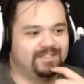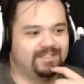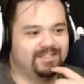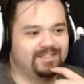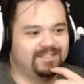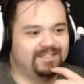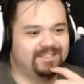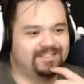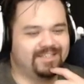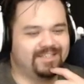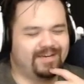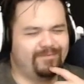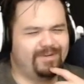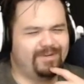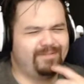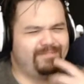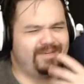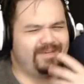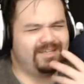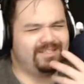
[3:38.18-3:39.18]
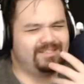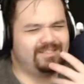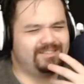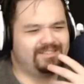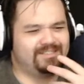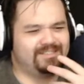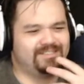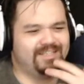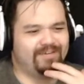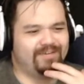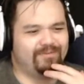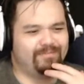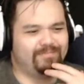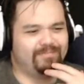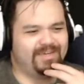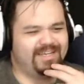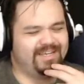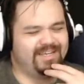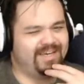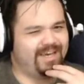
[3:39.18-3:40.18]
Is that what it means? Is that what
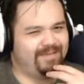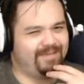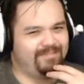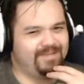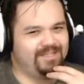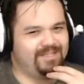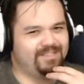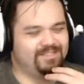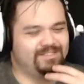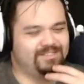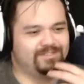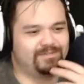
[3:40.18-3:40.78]
PK means?